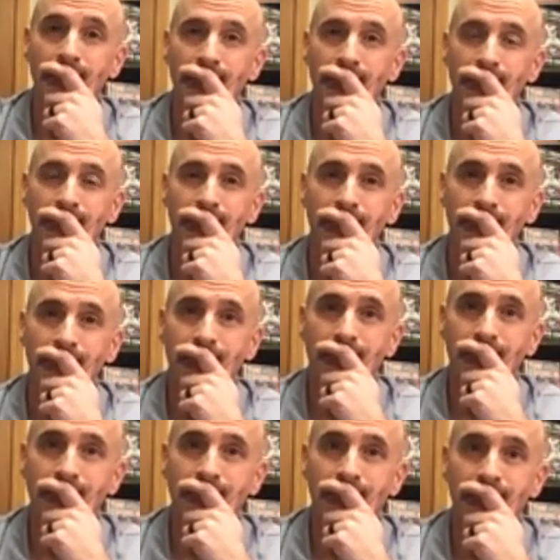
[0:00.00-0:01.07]

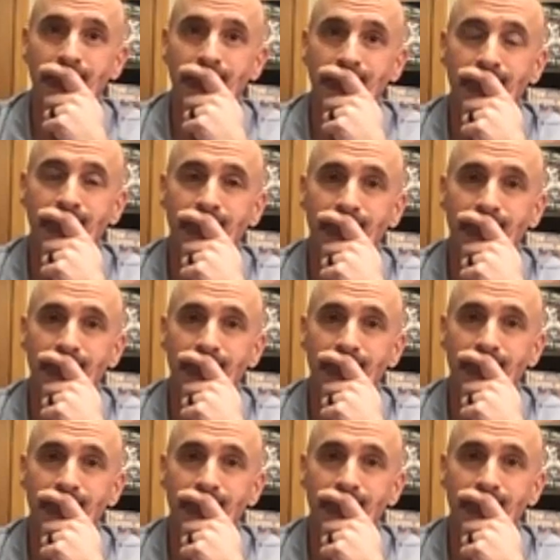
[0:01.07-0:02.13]

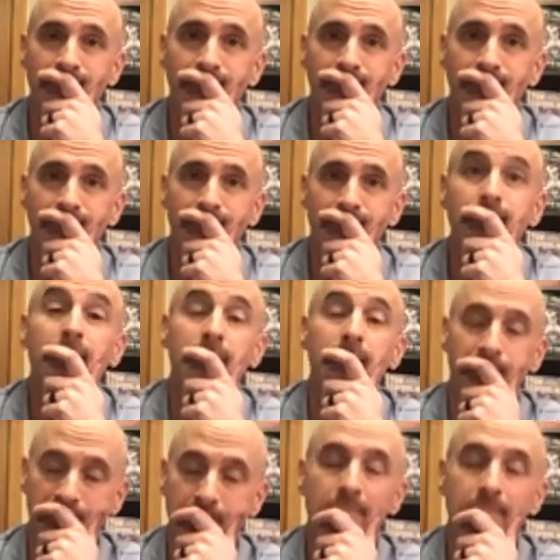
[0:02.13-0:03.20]

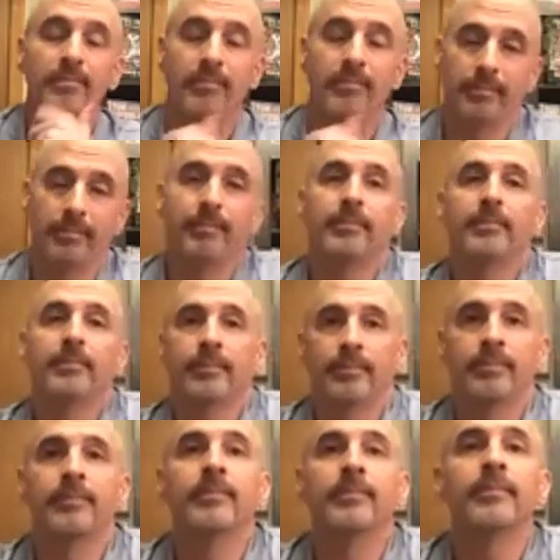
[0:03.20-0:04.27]

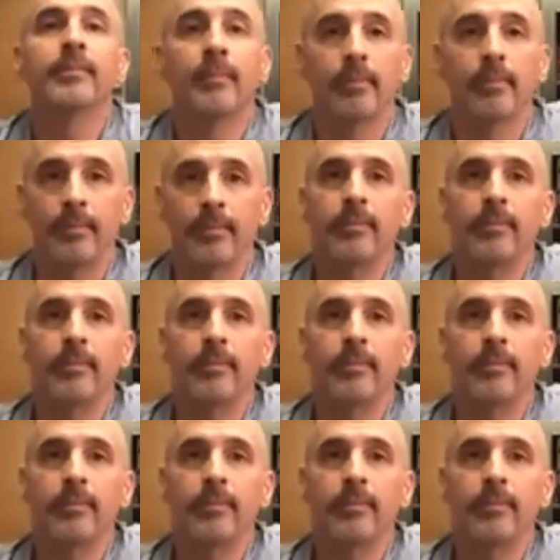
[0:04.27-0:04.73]
This person isn't speaking.